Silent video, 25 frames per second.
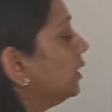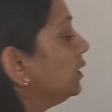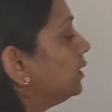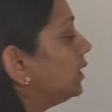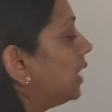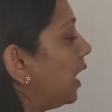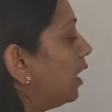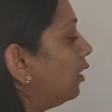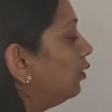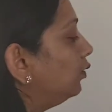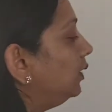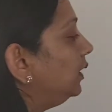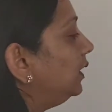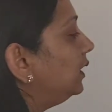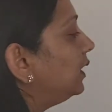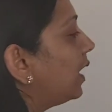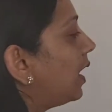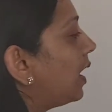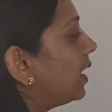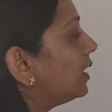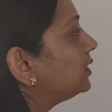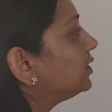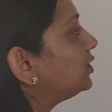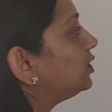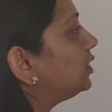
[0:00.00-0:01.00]
Now the
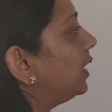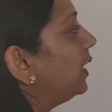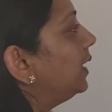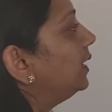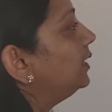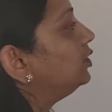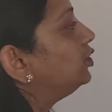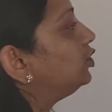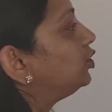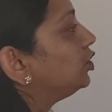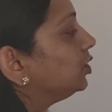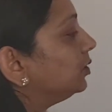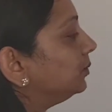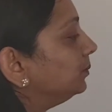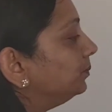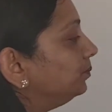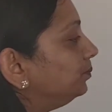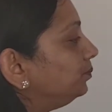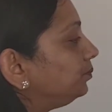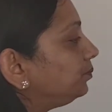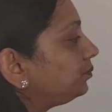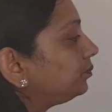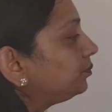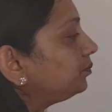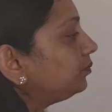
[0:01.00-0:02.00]
last edge
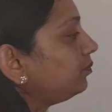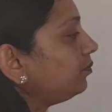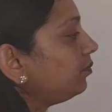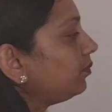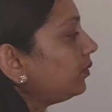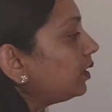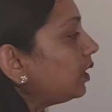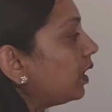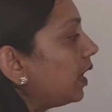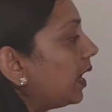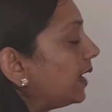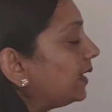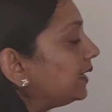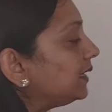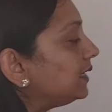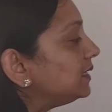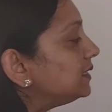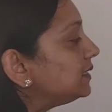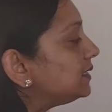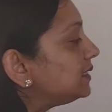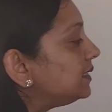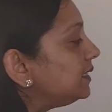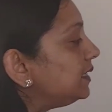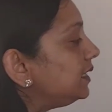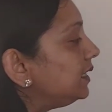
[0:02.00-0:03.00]
I can
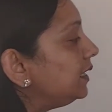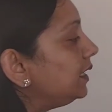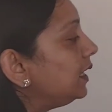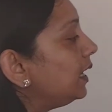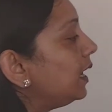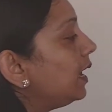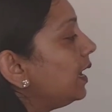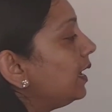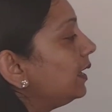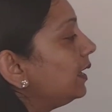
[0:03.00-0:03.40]
see